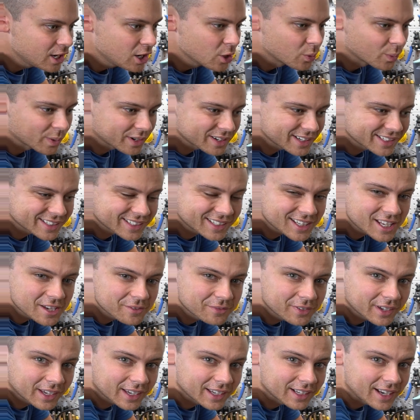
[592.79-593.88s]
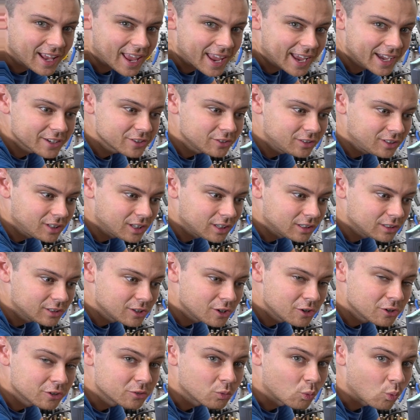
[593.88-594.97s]
We're going to see if it can handle a
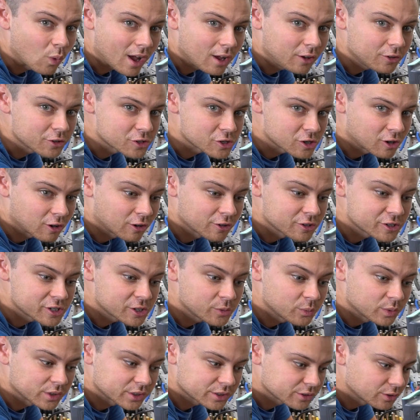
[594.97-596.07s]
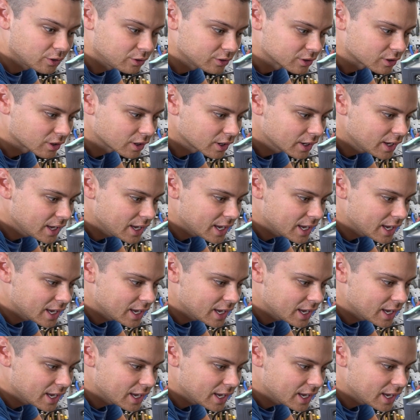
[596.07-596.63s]
load while charging with solar.